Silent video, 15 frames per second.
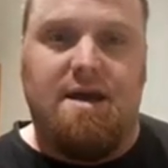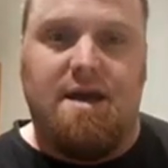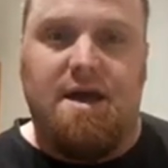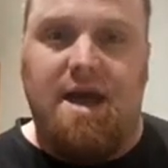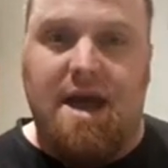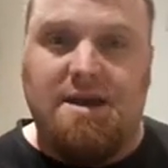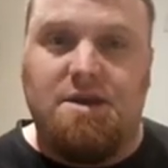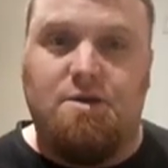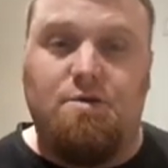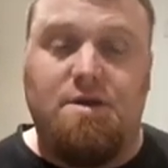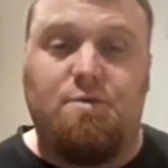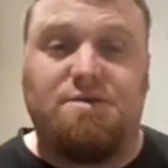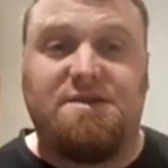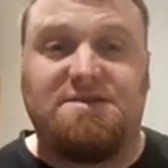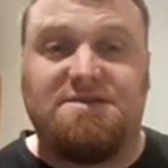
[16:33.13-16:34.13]
any unit
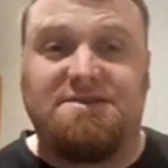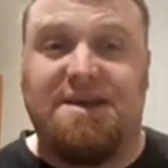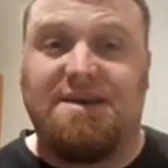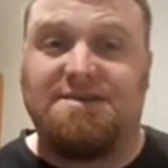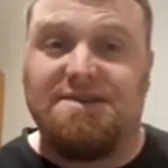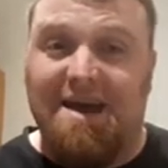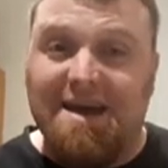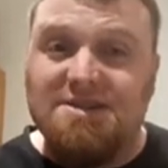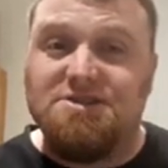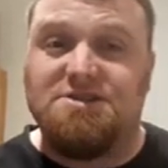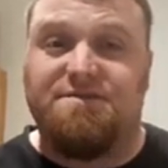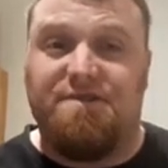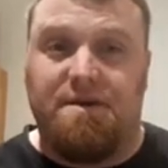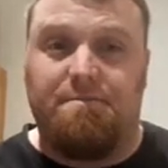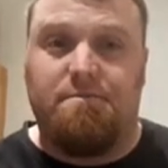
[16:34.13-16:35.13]
within 6 inches of
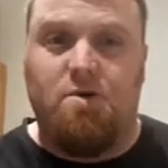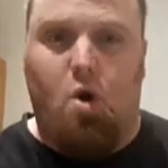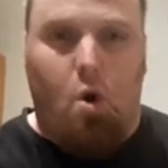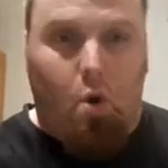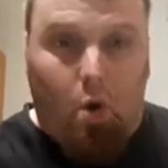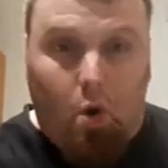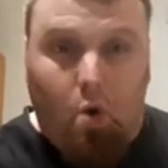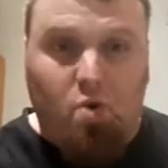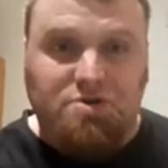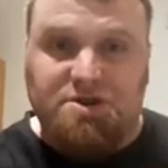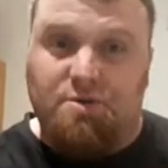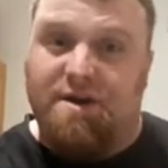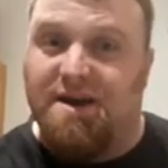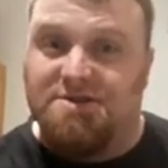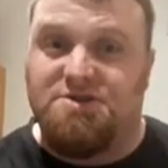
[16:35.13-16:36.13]
him
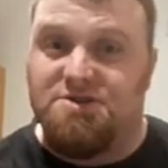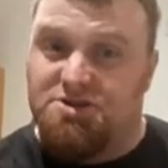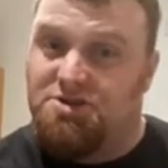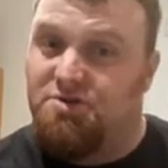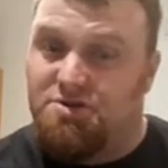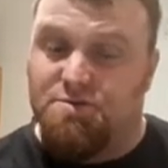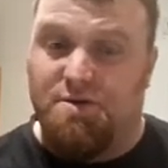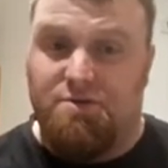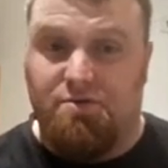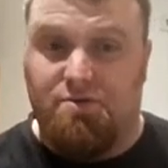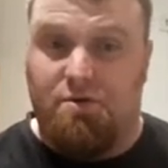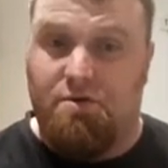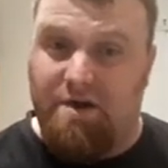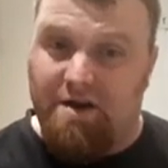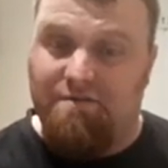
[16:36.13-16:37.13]
also gets to choose whether or
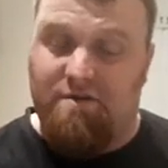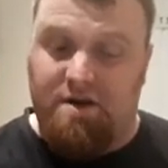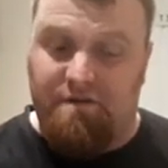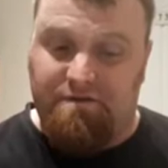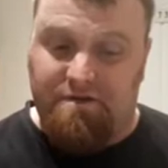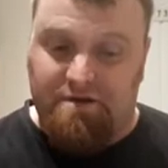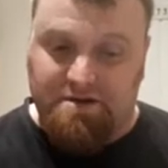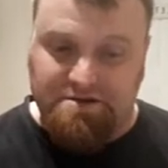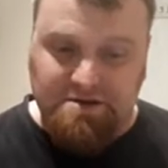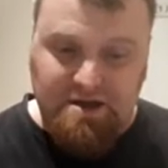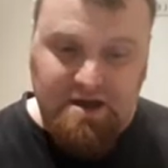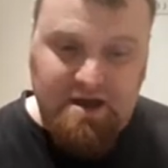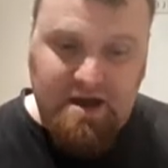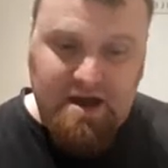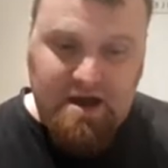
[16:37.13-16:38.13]
not they fight first.
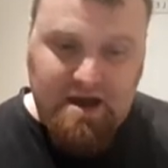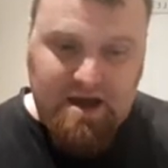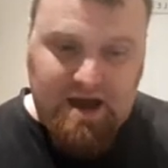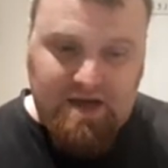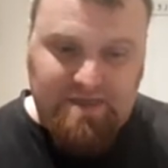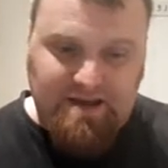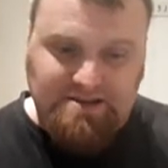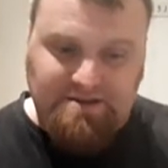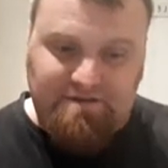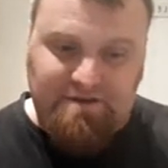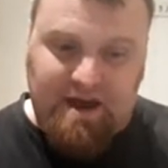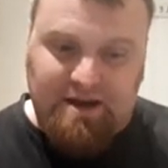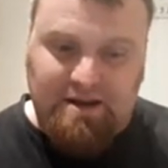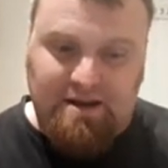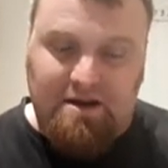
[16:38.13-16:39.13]
And this
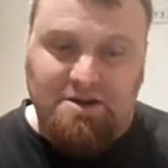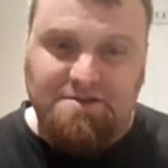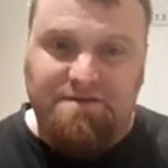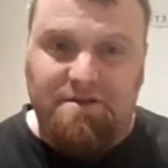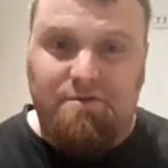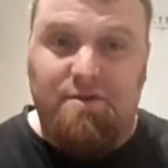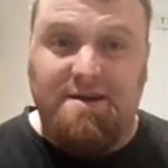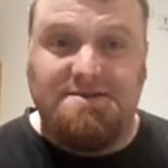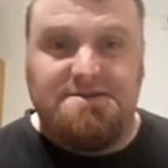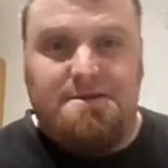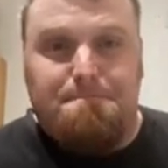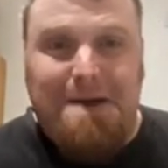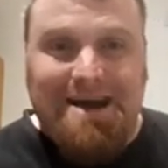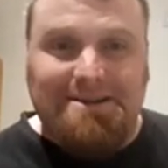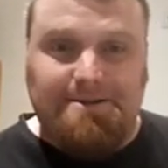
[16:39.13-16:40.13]
effect lasts for the rest of
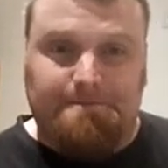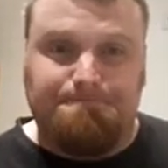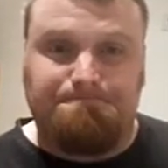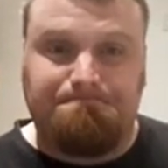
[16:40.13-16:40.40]
the battle.